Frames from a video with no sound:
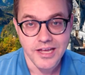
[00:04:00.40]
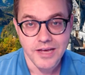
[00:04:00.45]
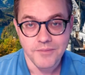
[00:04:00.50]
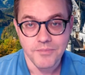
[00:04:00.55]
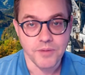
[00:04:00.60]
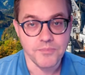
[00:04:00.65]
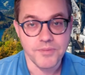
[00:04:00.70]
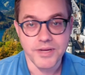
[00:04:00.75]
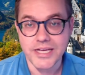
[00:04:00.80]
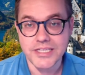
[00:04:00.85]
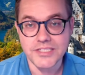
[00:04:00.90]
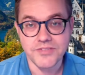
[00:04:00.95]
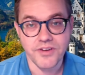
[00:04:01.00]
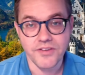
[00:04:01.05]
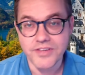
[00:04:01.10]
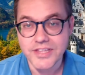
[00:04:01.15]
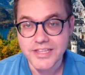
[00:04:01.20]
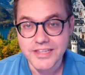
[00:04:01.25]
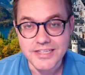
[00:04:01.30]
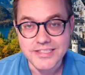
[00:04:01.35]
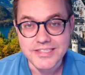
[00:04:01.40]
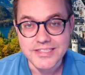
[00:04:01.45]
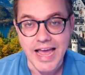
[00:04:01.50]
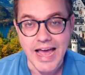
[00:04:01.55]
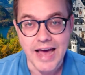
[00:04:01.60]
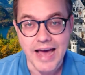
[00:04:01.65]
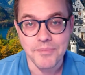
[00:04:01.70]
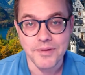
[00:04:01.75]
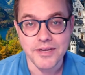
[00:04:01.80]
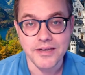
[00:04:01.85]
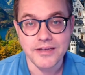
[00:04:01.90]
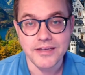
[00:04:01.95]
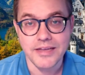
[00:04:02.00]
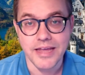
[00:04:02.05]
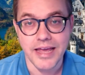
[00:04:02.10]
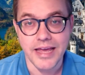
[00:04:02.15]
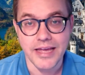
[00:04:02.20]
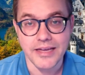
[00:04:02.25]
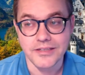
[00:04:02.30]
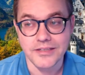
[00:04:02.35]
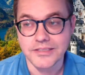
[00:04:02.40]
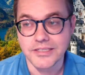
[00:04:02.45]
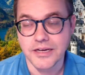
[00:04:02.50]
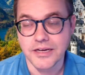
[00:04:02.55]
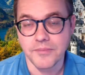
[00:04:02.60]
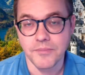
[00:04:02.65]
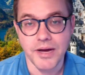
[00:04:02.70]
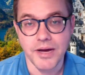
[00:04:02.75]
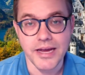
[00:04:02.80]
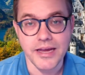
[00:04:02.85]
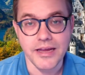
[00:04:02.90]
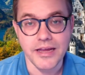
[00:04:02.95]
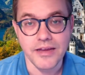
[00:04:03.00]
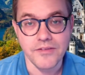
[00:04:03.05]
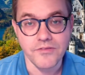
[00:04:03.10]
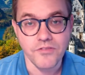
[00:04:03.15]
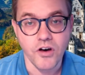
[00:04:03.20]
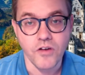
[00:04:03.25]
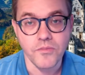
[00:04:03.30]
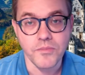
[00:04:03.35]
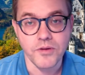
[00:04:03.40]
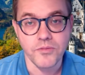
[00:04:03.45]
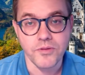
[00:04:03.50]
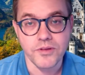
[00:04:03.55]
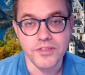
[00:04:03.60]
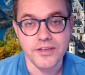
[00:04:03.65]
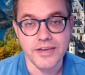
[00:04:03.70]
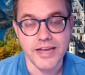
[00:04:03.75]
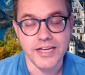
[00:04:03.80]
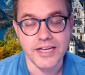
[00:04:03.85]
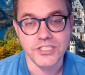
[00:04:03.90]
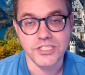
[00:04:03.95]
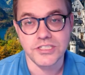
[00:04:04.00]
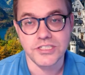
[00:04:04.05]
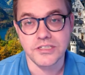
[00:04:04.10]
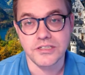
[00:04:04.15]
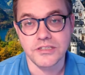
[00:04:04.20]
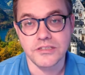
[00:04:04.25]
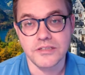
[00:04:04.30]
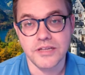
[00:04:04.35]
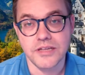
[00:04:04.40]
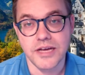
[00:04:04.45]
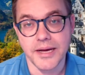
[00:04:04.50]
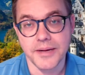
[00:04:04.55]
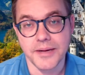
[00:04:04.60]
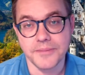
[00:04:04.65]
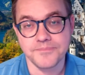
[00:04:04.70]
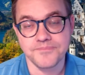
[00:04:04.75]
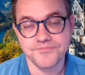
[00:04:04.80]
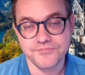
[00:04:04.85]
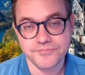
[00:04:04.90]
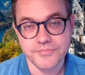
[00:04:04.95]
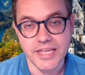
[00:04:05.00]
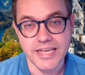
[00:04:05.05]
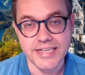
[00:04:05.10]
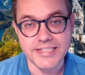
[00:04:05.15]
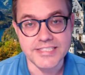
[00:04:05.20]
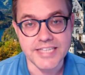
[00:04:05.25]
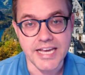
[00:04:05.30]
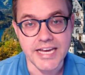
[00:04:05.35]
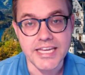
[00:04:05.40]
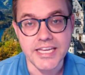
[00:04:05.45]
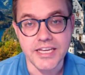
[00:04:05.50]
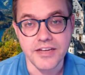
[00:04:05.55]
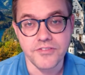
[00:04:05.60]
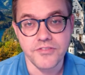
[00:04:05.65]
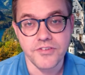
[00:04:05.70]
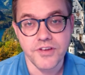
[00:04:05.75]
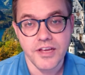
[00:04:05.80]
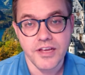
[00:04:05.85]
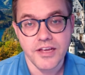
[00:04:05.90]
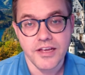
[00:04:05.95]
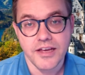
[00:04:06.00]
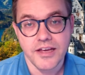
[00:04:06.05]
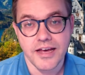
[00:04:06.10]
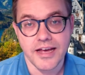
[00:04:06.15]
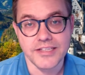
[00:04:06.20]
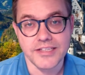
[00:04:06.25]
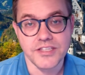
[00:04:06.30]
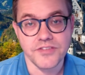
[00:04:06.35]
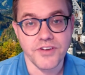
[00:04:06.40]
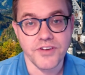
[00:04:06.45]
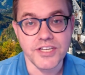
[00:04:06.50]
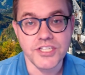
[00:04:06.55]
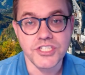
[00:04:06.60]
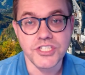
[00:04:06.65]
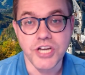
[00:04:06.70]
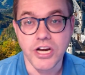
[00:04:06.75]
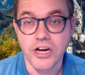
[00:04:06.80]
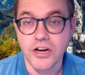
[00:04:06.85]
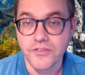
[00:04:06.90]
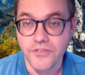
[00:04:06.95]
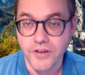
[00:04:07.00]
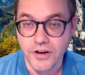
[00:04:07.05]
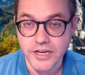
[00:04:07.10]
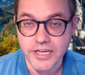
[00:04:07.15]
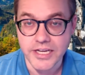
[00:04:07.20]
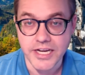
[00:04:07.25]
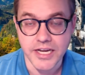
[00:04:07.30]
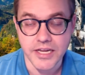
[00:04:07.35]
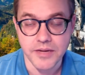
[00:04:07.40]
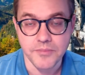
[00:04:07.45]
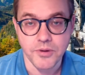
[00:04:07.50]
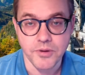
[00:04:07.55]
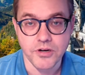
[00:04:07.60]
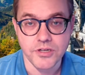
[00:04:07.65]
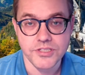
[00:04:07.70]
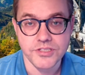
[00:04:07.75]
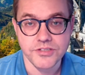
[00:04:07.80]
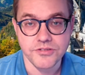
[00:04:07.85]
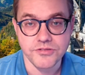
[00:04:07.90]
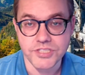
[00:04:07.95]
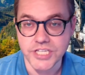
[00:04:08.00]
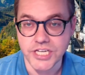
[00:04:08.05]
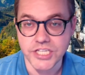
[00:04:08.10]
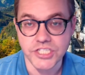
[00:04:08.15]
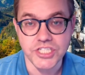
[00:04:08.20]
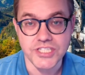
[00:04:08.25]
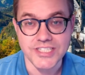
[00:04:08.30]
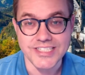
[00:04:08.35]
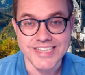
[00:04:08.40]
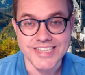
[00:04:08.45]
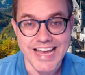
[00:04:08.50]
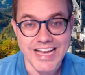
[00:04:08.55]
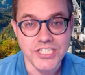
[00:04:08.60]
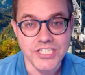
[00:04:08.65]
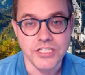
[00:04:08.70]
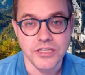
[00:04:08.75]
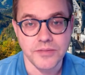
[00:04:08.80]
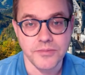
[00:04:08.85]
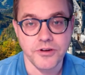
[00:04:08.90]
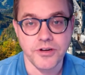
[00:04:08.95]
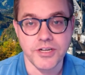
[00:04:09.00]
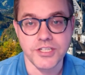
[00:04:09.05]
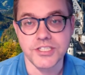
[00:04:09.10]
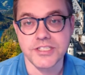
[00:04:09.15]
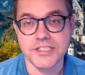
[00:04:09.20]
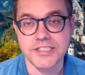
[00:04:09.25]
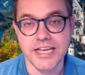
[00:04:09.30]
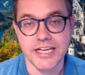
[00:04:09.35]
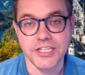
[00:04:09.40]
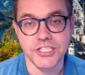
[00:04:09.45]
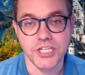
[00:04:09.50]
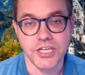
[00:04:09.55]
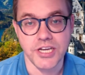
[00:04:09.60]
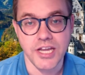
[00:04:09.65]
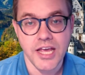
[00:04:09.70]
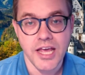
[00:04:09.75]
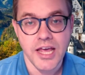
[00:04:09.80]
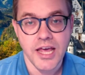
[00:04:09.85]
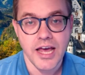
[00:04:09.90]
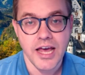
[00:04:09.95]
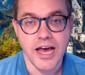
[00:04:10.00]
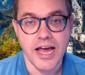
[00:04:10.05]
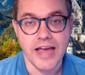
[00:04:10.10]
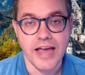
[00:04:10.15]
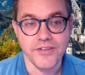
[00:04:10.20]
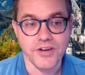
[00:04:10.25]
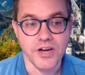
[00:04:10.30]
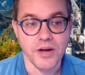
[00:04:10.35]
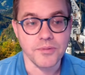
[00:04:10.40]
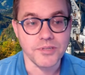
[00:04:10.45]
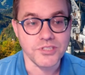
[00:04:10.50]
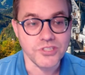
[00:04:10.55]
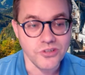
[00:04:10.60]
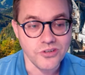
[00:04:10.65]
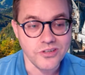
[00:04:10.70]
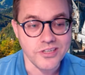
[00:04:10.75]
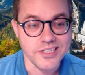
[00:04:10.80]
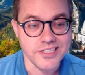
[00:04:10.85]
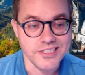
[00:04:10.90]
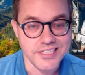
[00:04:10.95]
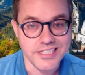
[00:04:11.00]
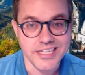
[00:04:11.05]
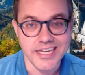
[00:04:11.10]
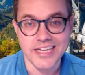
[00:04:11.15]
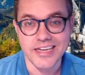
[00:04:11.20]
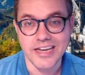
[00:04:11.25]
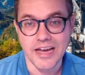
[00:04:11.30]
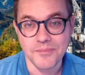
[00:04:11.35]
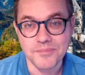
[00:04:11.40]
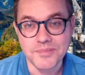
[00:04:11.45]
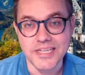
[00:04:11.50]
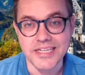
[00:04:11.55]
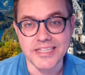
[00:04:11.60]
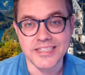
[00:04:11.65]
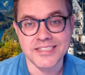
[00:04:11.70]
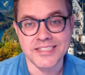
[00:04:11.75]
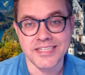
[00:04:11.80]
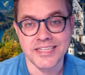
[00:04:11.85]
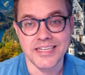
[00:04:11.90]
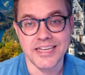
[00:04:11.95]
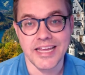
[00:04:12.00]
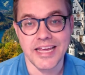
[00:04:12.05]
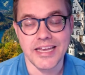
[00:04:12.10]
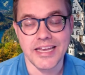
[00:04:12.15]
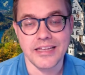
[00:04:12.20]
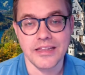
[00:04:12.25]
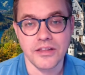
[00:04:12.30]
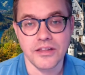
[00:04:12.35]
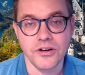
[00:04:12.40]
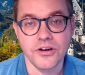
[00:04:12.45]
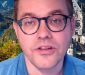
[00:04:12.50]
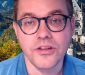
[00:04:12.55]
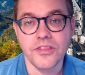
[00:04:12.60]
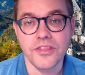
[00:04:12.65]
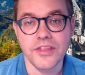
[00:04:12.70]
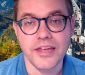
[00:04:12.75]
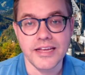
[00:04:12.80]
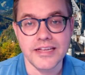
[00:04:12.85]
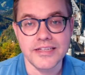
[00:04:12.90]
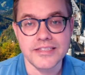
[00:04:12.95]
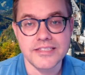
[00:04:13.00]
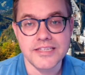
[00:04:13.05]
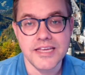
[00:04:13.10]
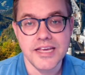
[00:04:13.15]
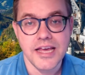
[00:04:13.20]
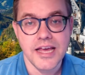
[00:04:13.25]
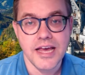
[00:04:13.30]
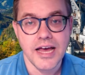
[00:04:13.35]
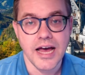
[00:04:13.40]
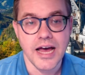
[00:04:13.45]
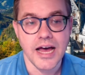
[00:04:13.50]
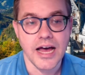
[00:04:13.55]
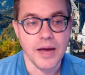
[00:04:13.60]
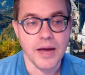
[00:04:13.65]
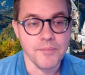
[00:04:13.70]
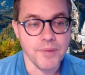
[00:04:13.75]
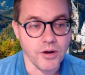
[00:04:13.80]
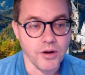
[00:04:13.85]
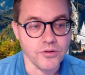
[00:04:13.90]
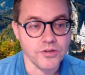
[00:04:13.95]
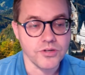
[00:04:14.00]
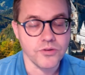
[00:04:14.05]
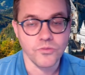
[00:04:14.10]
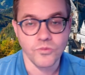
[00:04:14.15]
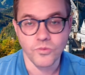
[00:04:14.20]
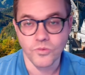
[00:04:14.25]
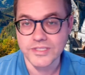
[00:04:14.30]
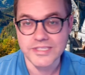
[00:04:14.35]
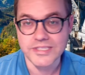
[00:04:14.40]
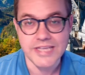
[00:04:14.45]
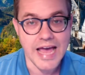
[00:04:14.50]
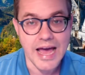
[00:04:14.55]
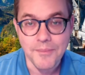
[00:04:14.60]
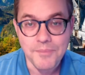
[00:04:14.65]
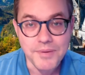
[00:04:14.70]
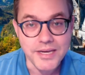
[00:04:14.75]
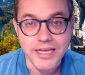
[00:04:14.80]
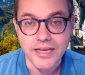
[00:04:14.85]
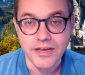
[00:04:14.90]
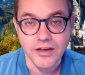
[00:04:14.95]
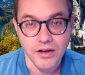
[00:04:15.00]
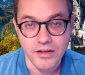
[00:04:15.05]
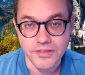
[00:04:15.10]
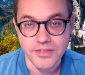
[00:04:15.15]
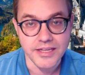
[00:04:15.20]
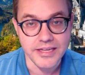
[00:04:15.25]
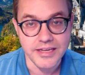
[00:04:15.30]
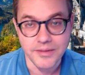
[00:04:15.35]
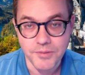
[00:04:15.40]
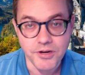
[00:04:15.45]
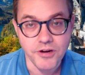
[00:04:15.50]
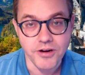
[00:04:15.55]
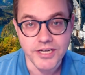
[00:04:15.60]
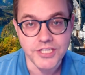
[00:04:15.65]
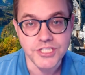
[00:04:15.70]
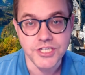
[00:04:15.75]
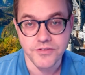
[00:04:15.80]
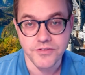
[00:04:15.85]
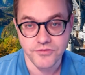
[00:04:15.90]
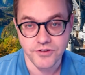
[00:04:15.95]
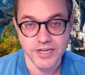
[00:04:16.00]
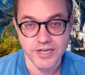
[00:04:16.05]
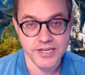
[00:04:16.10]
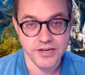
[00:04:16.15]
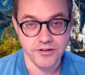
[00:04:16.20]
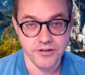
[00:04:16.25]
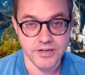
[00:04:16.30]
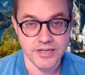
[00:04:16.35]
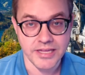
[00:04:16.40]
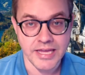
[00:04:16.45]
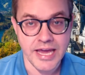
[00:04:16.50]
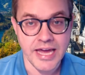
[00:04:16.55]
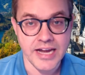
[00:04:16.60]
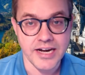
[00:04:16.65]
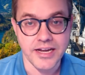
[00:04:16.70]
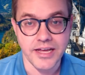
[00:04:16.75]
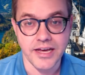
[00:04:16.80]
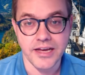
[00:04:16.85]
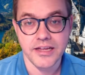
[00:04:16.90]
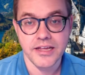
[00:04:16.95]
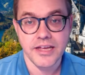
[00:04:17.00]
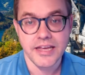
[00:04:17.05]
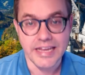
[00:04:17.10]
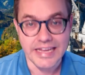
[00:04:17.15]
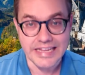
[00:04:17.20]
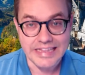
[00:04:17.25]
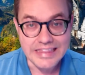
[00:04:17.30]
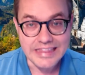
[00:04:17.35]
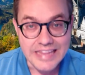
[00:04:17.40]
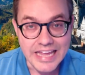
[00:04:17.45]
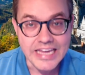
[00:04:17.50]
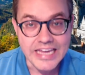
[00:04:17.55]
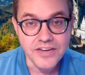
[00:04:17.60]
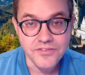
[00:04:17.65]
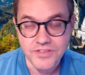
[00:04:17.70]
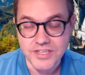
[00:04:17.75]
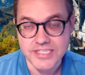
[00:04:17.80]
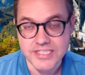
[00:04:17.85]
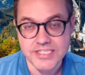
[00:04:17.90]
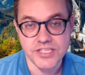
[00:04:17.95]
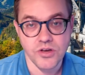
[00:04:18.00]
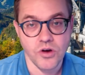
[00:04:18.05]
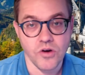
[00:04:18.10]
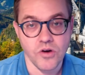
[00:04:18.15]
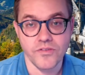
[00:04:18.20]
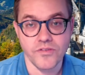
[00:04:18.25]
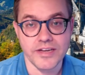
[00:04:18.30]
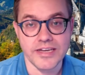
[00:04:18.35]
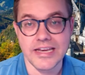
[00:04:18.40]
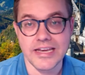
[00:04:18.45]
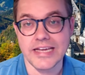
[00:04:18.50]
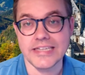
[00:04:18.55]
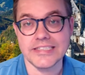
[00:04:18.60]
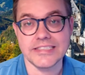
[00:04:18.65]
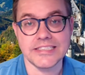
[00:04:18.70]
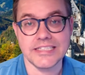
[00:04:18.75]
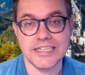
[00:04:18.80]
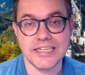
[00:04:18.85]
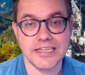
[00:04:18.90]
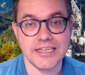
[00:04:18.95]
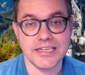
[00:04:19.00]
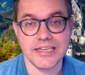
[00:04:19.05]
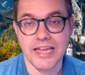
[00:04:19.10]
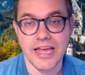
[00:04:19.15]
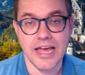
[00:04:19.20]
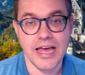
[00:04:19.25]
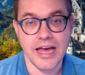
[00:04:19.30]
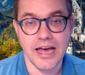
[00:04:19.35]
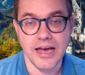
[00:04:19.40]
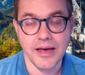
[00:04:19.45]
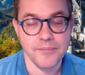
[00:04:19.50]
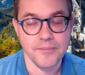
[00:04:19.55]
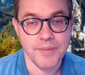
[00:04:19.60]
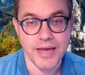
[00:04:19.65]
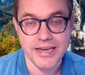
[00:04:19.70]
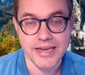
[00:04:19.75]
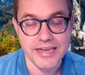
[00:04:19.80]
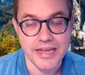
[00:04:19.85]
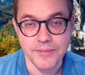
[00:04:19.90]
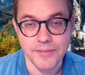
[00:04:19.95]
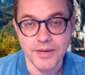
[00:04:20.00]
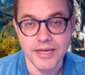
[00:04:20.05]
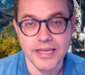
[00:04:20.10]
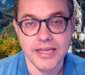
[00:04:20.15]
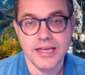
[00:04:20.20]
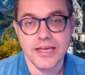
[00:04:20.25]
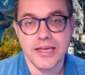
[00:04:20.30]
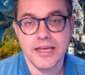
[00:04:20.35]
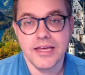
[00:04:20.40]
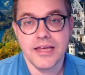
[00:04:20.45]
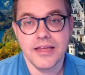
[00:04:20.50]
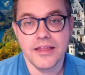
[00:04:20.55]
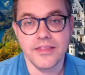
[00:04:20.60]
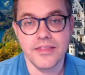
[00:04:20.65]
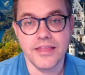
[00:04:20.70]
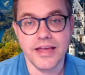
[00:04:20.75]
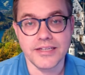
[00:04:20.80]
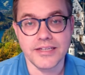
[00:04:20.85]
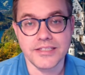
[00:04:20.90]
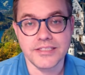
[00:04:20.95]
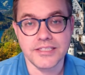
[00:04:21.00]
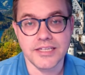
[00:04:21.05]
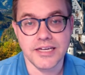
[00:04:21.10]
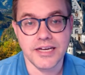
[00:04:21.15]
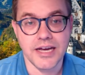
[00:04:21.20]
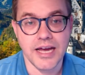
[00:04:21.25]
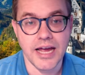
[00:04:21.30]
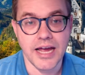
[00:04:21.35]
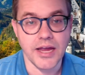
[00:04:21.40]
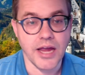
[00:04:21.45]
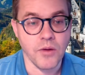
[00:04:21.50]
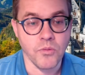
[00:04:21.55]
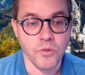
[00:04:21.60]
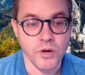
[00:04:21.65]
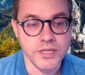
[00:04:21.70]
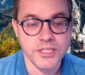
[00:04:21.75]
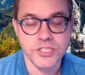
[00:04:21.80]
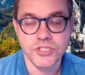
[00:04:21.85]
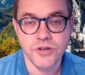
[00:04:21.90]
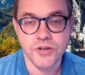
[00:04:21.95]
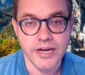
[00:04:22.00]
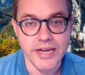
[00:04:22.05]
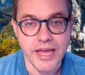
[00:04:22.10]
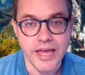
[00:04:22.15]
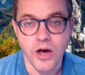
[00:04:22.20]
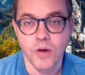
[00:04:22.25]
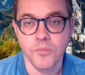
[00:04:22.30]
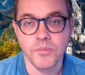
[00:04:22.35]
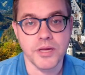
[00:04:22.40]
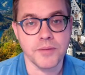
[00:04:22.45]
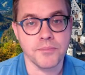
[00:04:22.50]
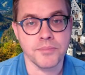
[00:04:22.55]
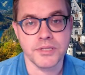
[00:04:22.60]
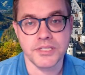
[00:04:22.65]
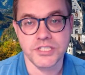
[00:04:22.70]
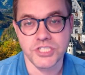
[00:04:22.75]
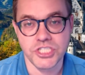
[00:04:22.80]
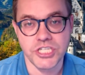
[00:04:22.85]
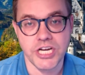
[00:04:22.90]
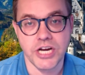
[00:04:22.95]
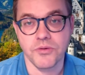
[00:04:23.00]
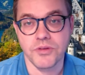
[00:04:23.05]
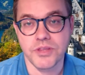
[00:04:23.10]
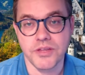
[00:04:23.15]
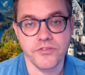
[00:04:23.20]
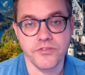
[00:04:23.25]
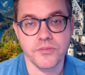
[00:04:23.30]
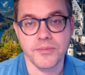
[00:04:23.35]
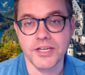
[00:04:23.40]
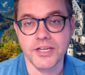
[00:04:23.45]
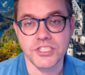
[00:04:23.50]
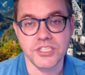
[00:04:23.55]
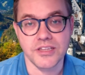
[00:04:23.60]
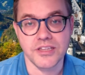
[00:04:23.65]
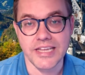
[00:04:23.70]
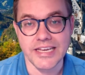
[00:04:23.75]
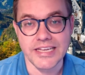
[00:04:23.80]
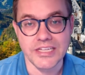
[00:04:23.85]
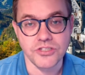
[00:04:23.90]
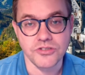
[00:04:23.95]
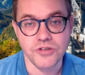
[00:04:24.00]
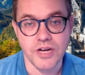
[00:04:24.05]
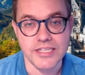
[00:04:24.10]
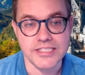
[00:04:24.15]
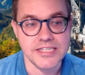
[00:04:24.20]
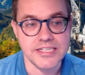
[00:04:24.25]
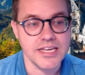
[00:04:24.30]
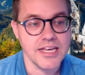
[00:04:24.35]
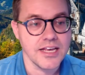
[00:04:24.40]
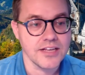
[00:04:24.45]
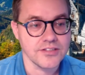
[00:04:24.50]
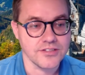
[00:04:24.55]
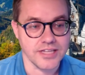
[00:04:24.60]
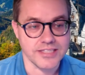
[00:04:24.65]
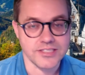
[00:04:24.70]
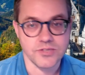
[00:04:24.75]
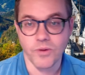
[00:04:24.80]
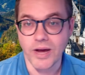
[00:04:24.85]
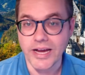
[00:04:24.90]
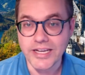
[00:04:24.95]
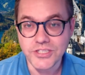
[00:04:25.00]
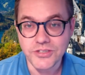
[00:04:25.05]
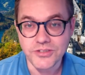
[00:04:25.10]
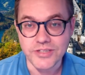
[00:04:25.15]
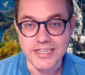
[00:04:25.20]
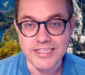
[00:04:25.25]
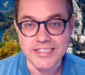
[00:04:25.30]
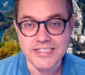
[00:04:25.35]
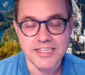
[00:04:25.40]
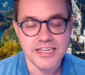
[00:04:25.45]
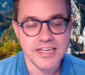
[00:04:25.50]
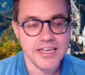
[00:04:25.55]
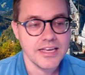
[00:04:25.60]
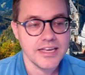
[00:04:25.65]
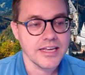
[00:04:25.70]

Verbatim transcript: But because of everything that's happened and uh, my involvement with the National um, Executive as the Vice Chair of our Canadian Bar Association's National Immigration Section, I have an opportunity to get updates and, and learn things Uh, about what's happening on the immigration front here in Canada in light of this COVID nineteen uh, pandemic, that uh, I, I want to try to help people and share with information that they can trust. So that's why I do this.